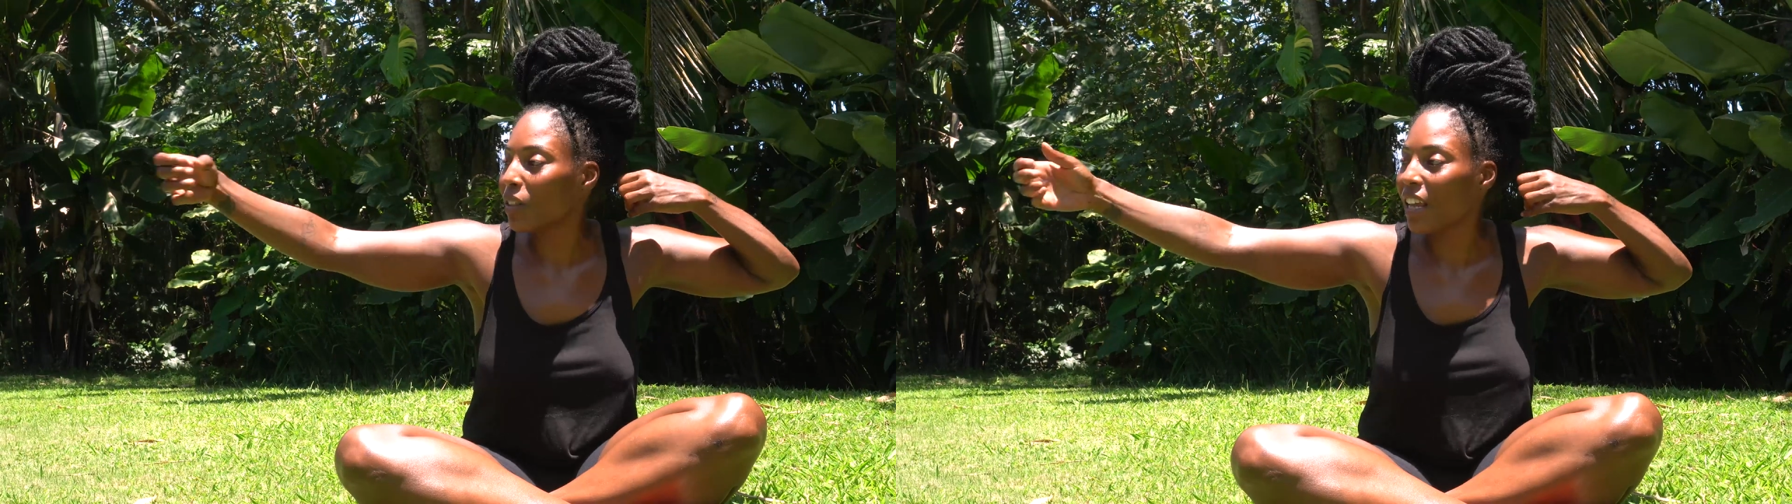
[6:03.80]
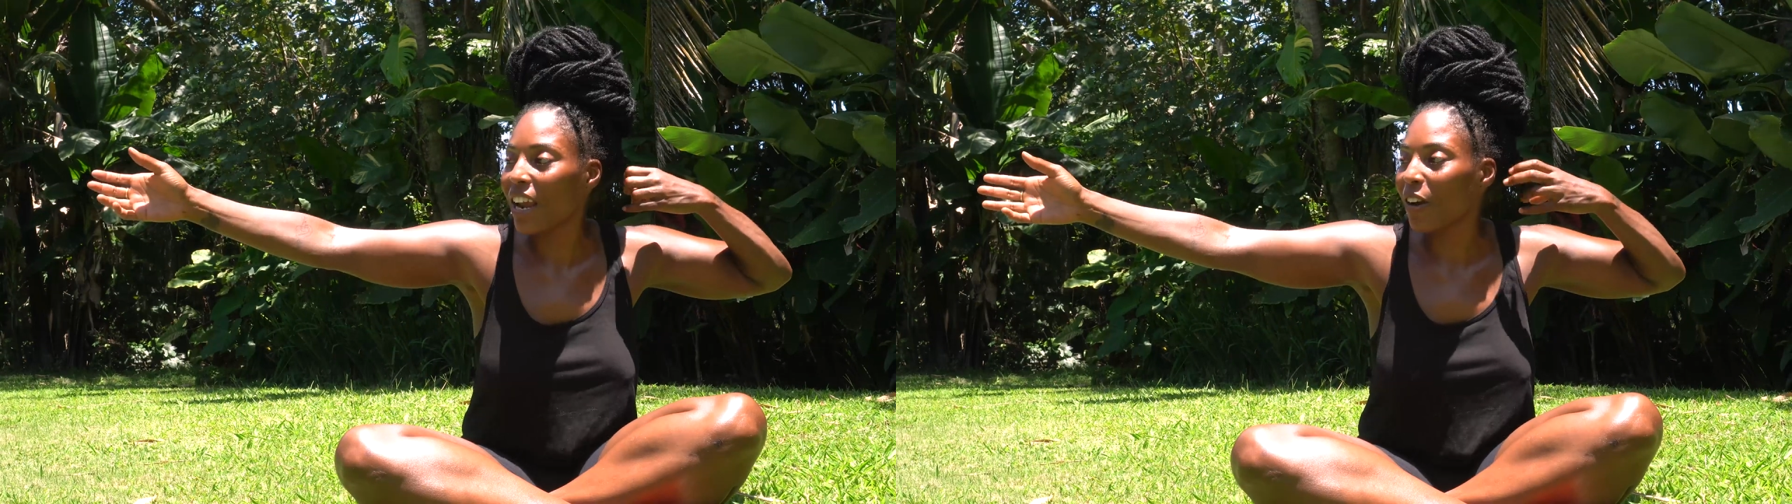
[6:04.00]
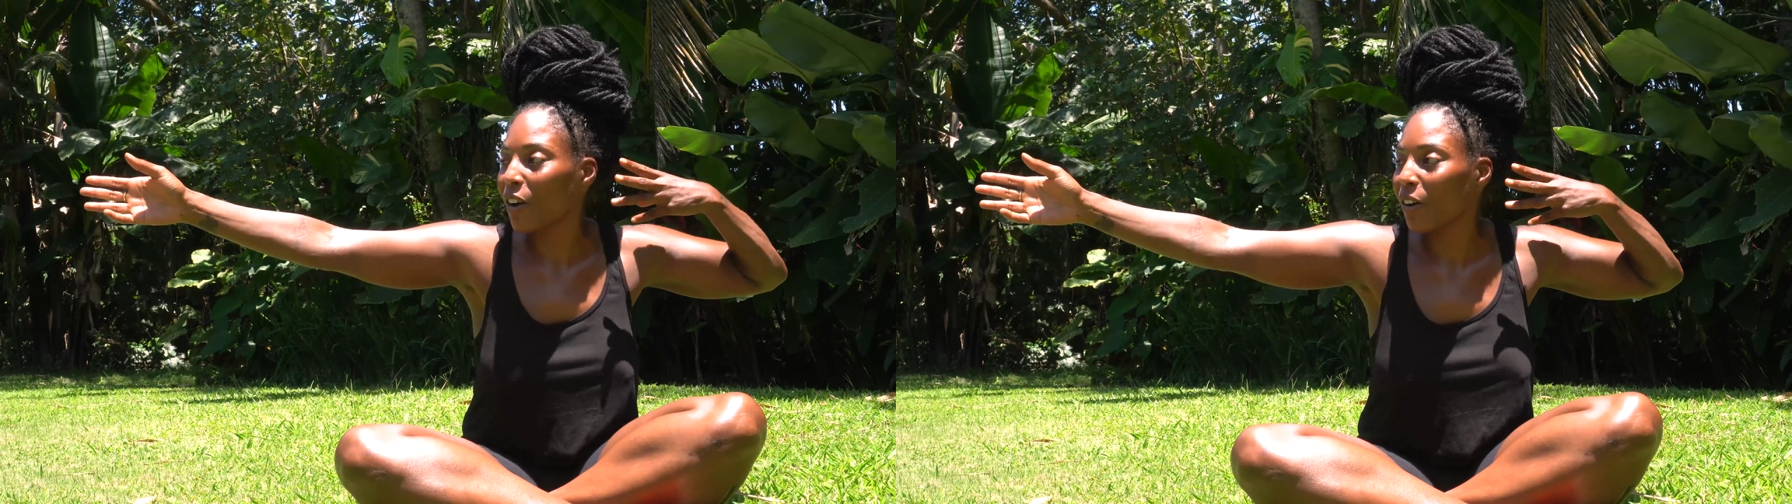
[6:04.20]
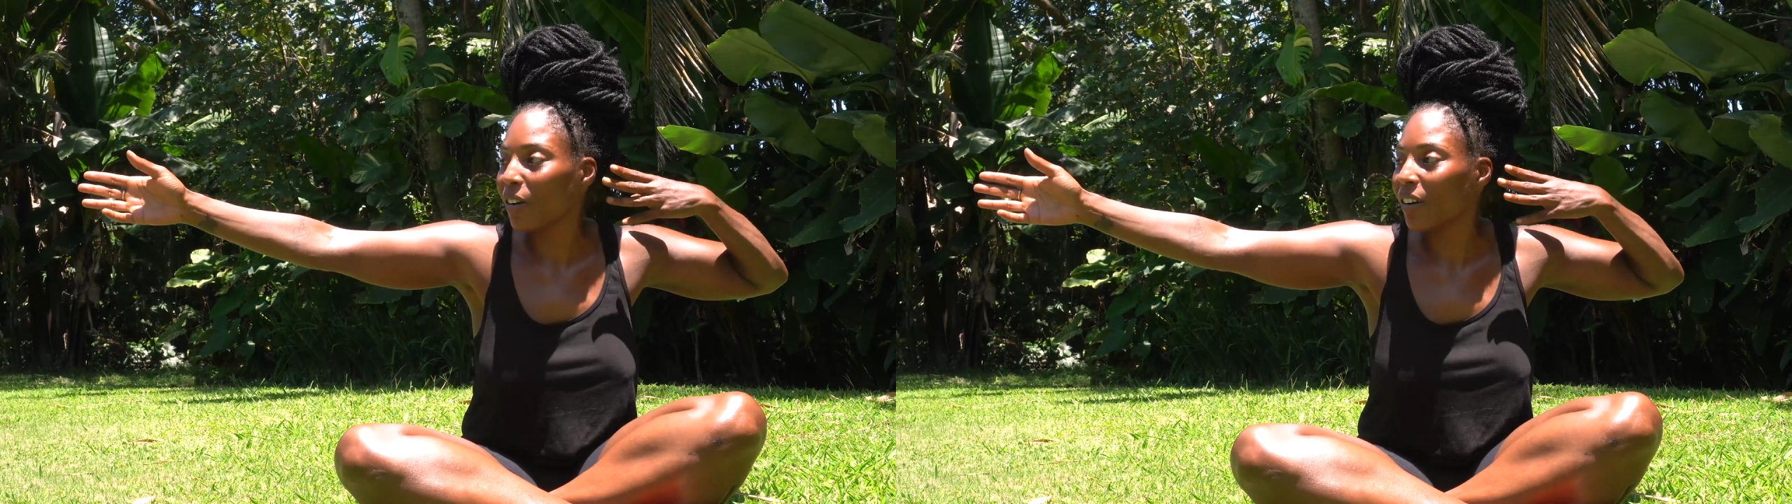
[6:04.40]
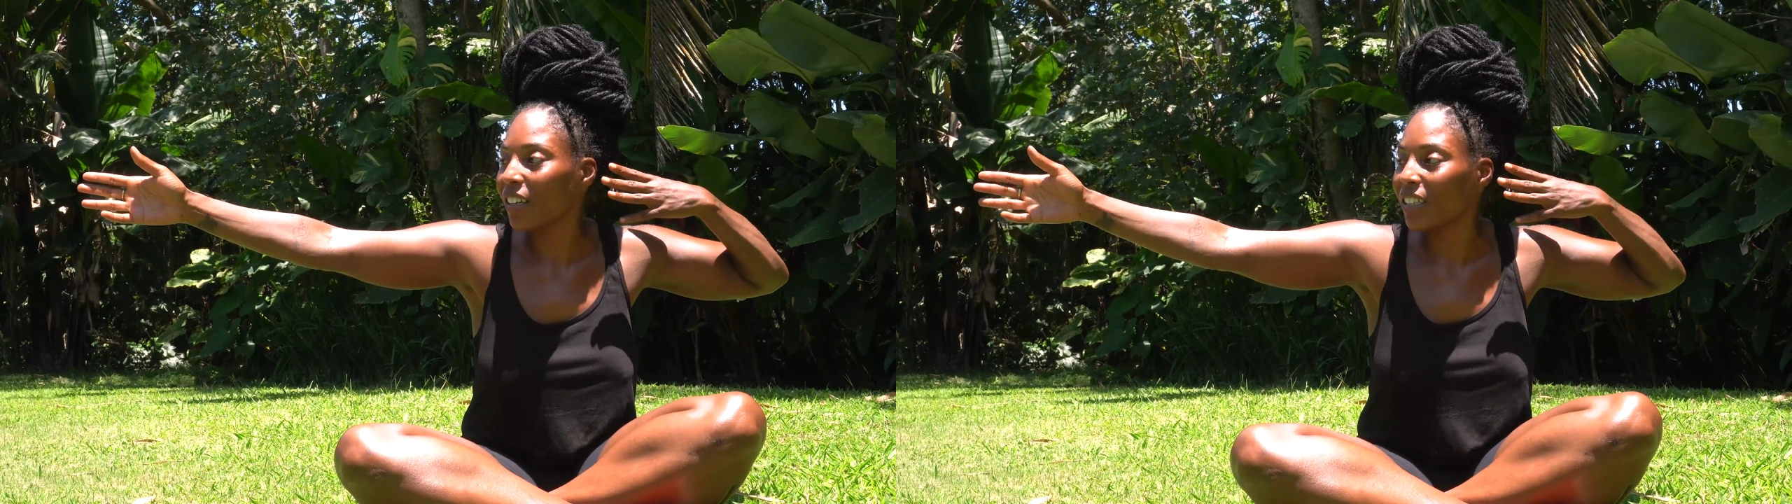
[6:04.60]
with the arrow.
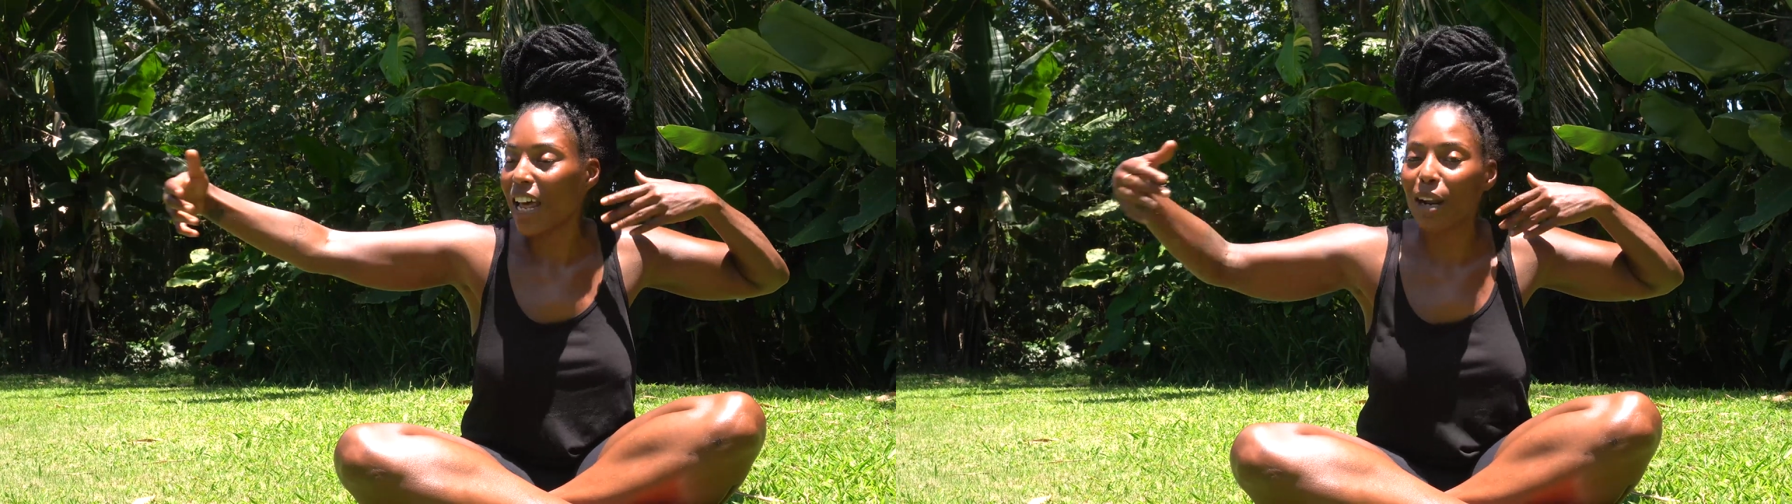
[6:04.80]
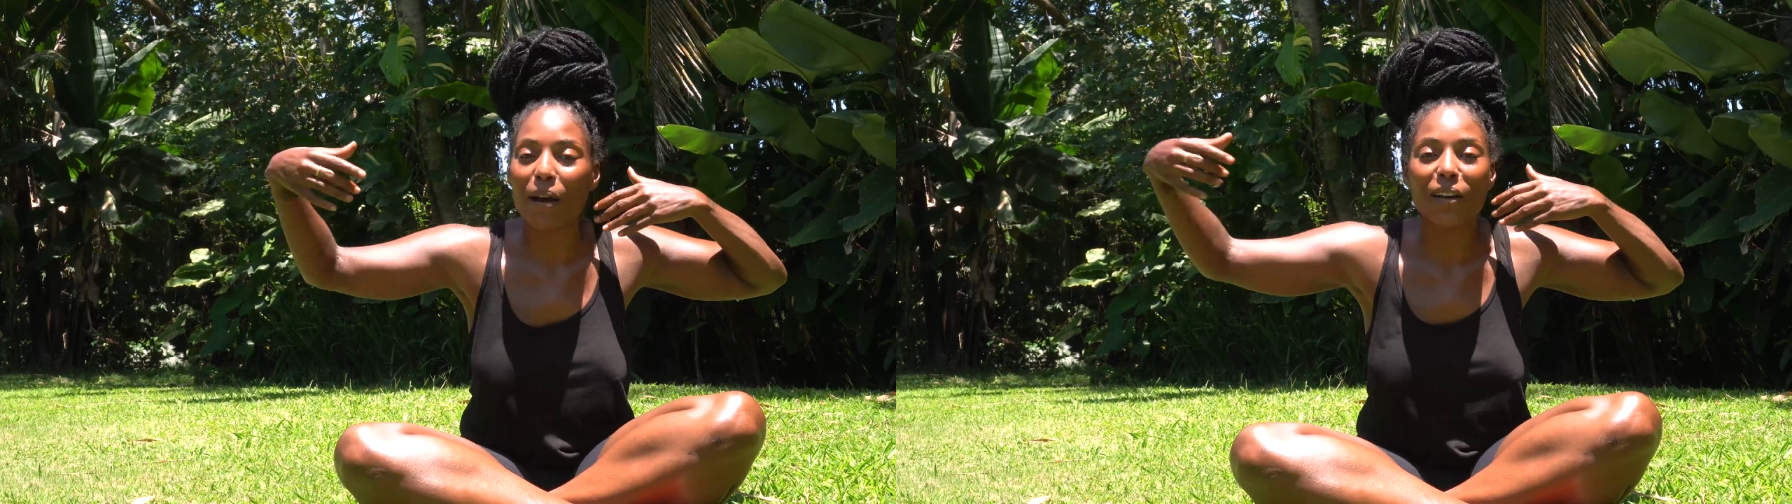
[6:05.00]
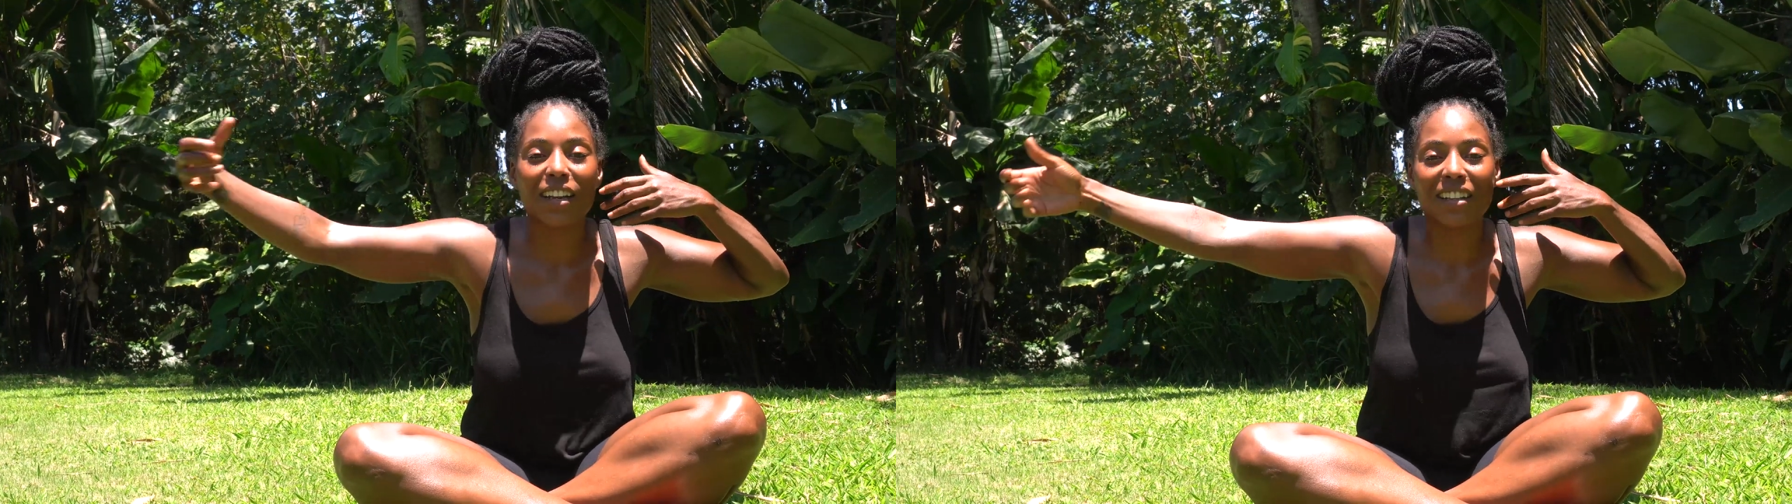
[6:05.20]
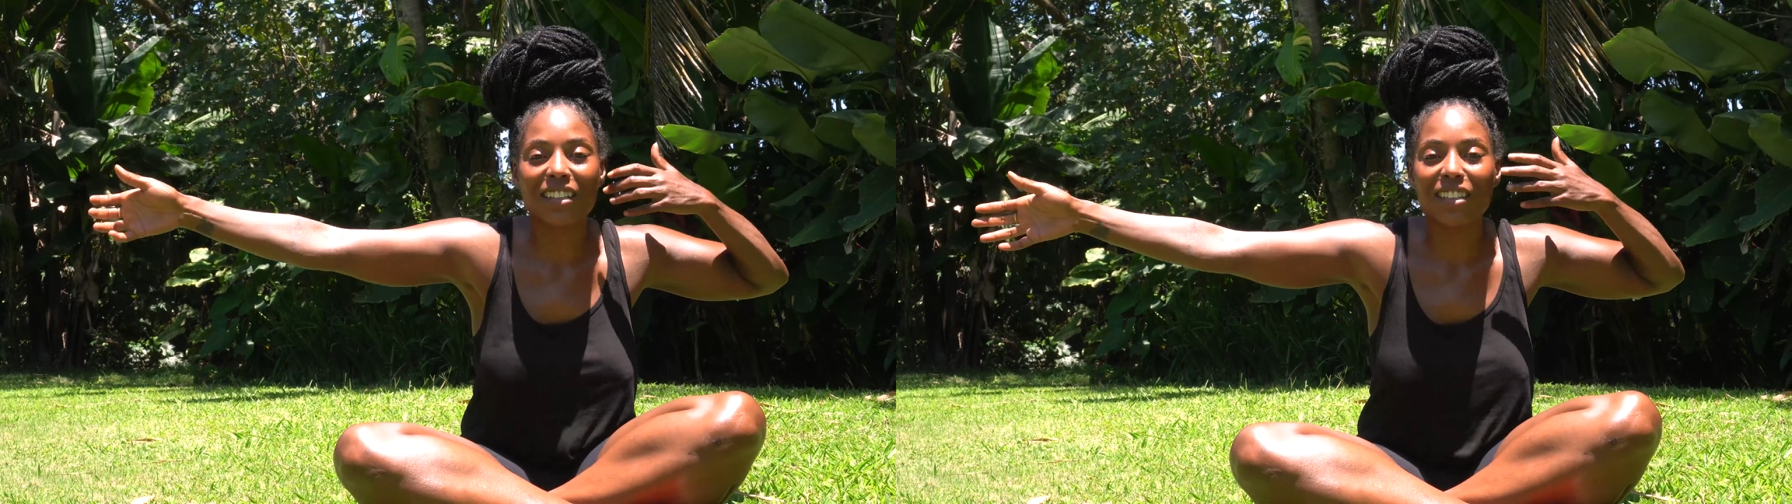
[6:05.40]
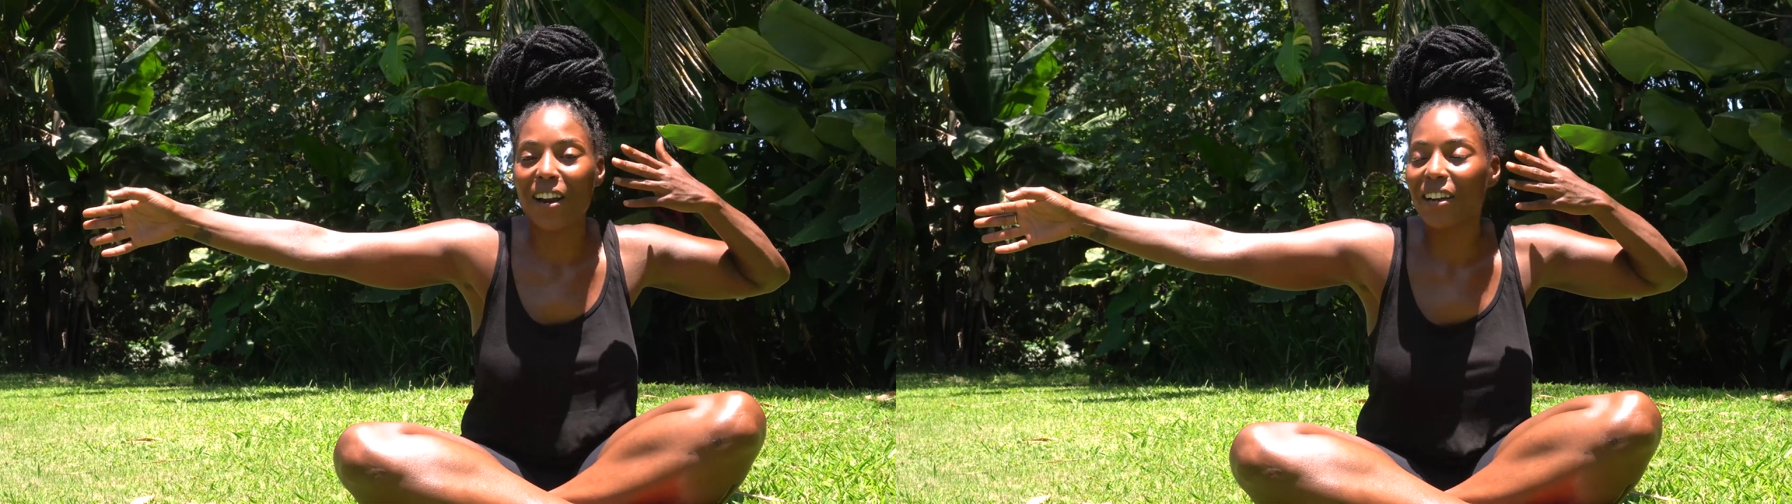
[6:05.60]
It's not about hitting
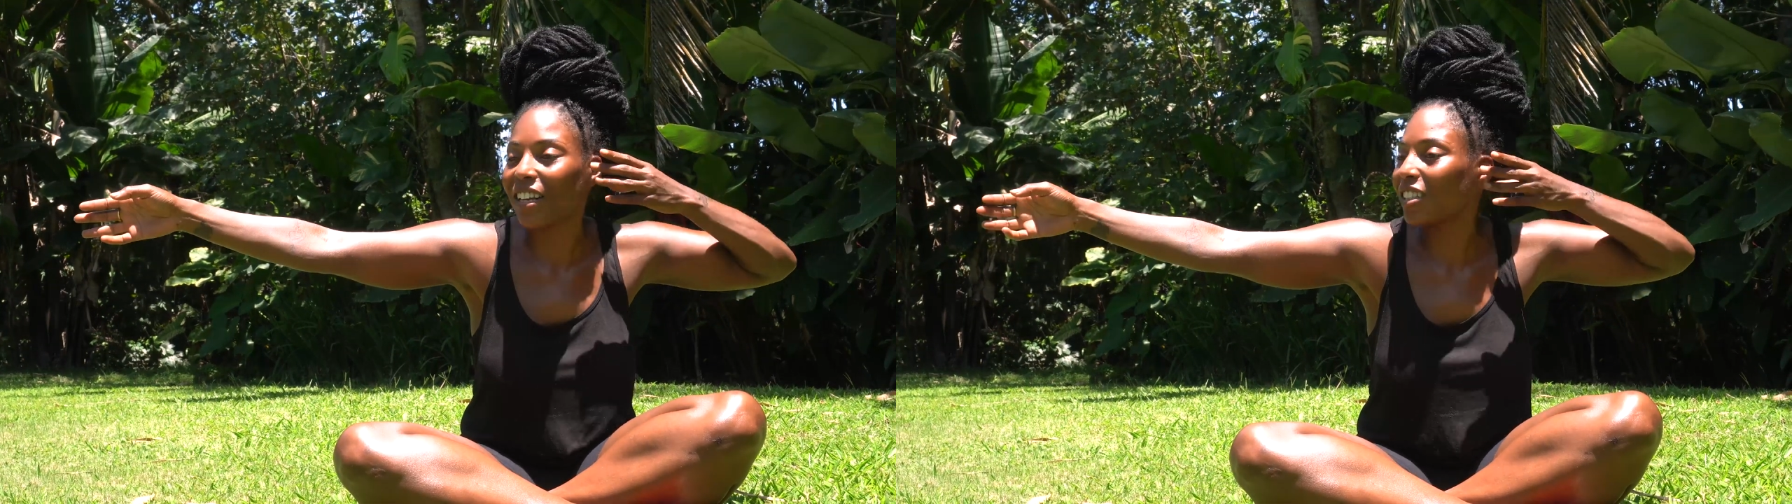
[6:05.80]
the target,